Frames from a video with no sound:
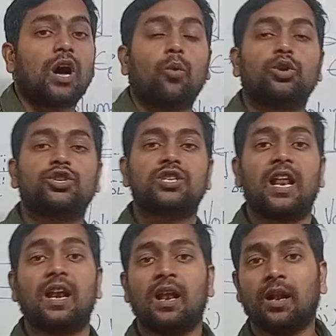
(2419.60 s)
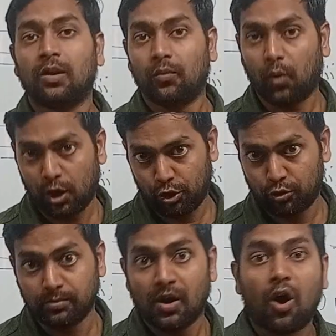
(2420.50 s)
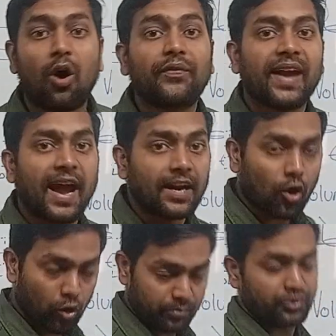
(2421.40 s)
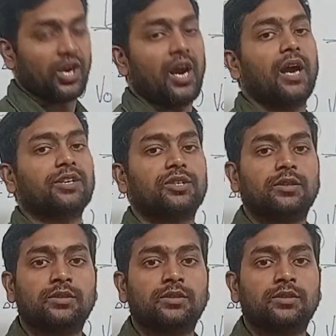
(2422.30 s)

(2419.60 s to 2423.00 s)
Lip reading: to the original volume of an object.